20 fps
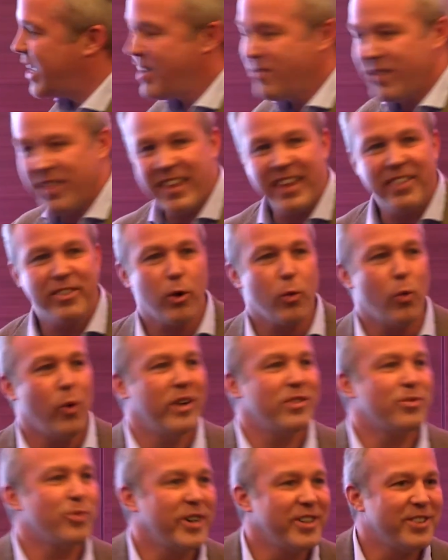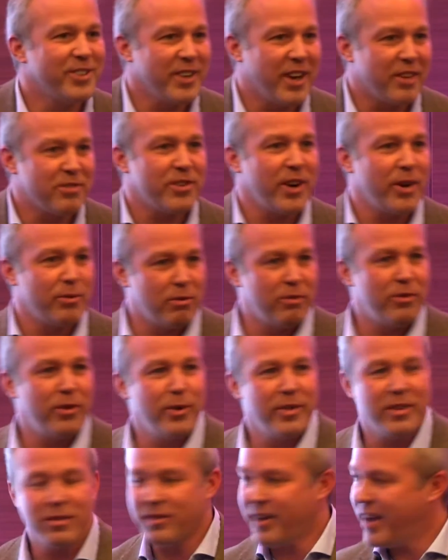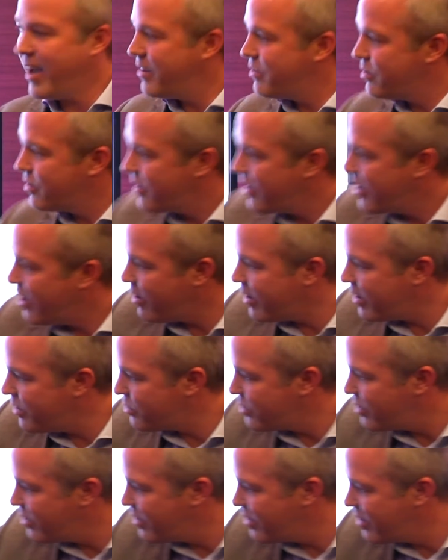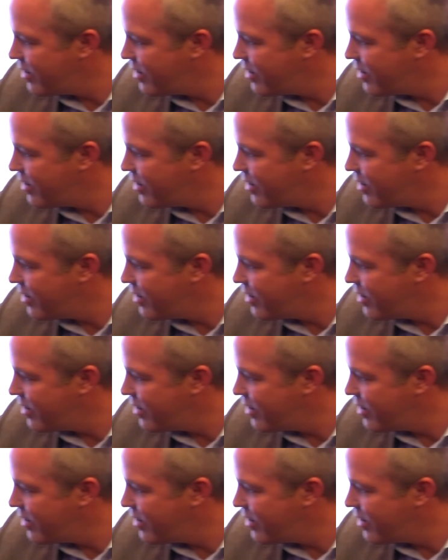even think there was one until yesterday. I was reviewing the slides. Here it is.